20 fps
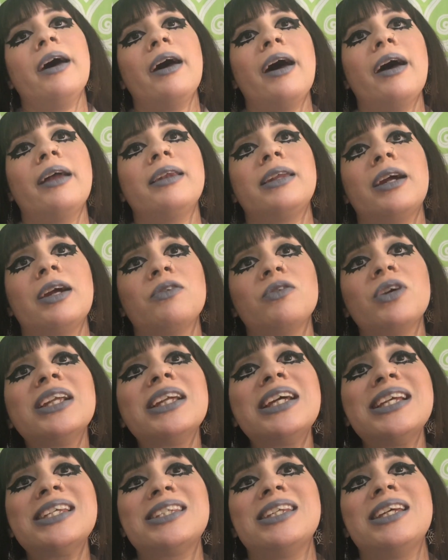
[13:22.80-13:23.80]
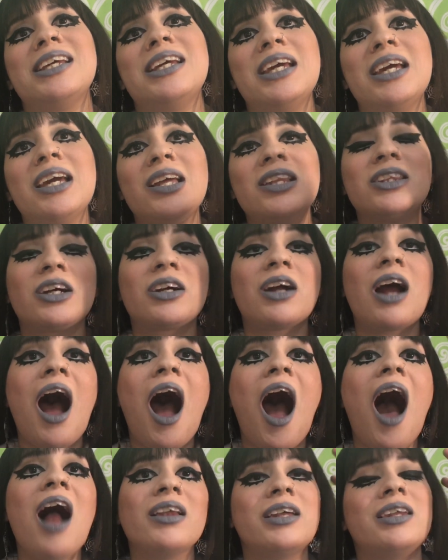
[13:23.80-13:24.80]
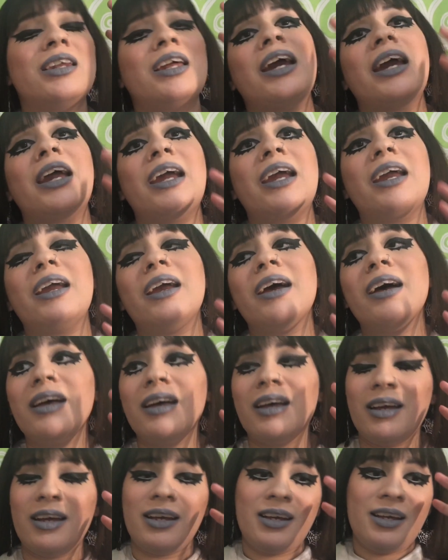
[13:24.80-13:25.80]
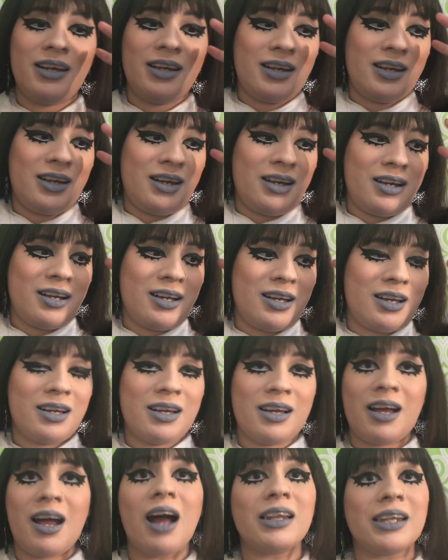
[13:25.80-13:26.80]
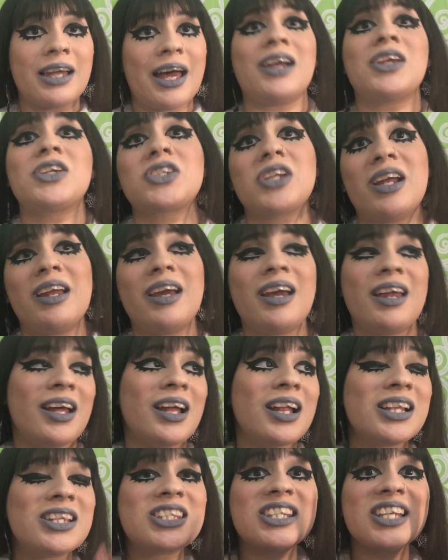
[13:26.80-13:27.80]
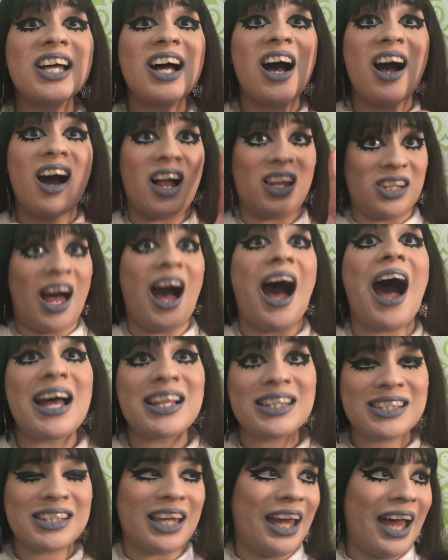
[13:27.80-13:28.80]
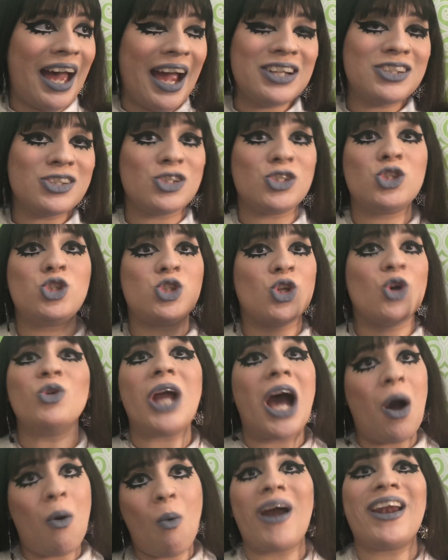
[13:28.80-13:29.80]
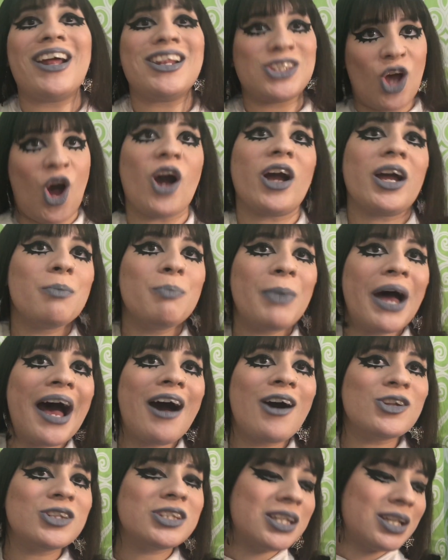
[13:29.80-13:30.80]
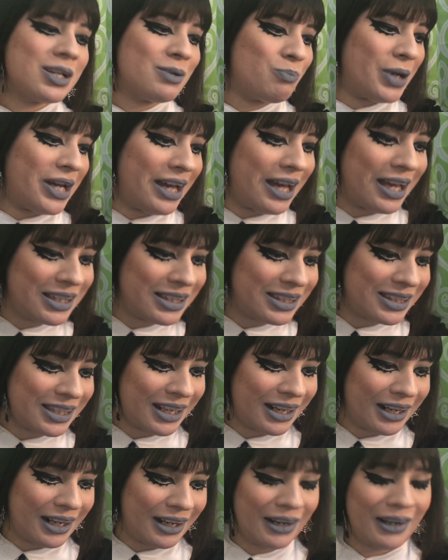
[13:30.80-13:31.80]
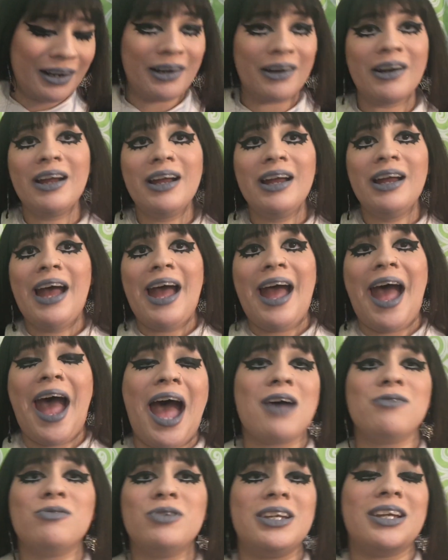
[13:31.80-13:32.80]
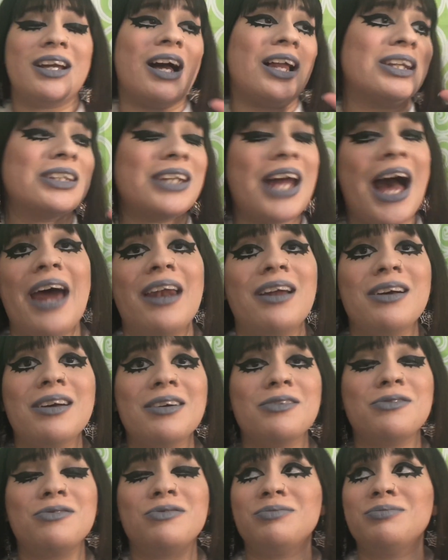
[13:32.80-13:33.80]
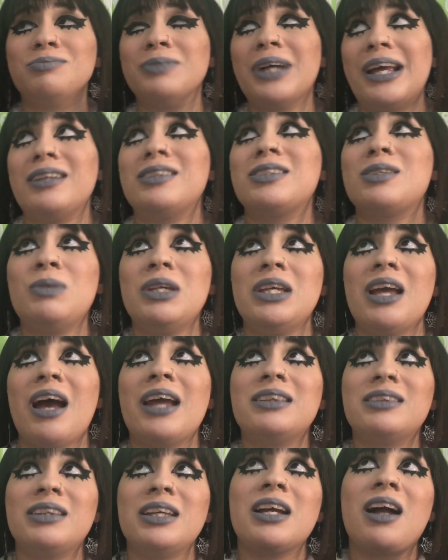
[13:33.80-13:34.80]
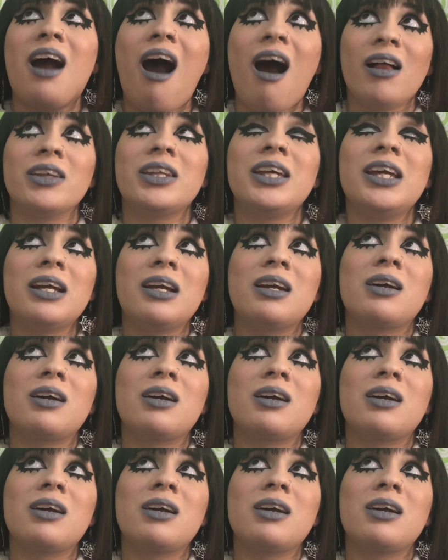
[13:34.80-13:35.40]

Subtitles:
they're releasing their holiday collection and it's a lot. So I just do not want to talk about, but they're having a lot of, like, to me, I think holiday